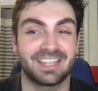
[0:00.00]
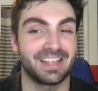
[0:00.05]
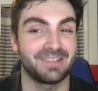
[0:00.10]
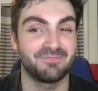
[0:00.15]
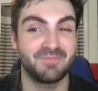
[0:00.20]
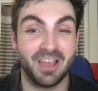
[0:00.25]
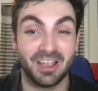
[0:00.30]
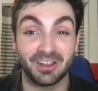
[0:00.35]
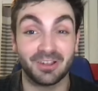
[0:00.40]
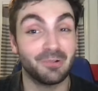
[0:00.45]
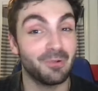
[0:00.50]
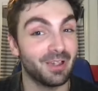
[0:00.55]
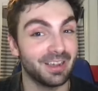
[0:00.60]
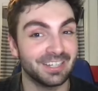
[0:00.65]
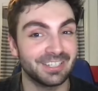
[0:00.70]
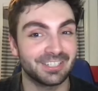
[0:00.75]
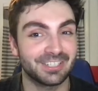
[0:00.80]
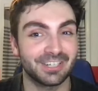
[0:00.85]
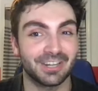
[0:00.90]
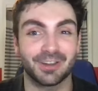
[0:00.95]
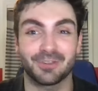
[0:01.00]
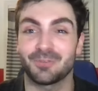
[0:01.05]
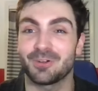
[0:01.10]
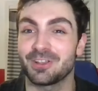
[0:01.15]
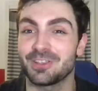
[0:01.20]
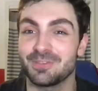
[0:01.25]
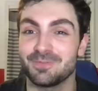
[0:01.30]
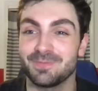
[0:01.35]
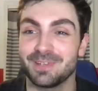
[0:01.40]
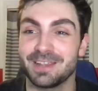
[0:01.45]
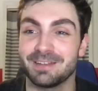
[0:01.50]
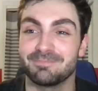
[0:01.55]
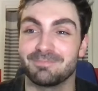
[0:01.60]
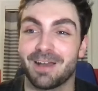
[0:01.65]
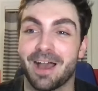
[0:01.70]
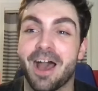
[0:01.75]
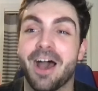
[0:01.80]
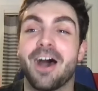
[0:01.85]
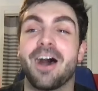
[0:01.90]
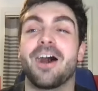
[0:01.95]
I'm not quite sure what you mean, but
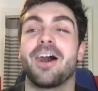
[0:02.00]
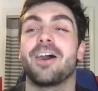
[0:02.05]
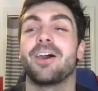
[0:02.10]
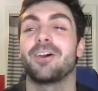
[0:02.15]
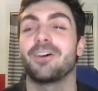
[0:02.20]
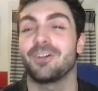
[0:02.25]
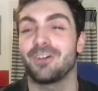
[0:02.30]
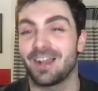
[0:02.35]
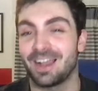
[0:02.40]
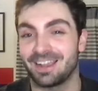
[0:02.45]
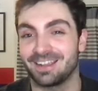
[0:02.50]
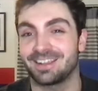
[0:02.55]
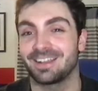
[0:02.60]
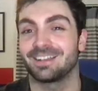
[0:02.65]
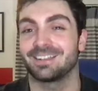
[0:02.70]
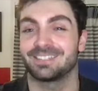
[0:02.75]
oh, I got.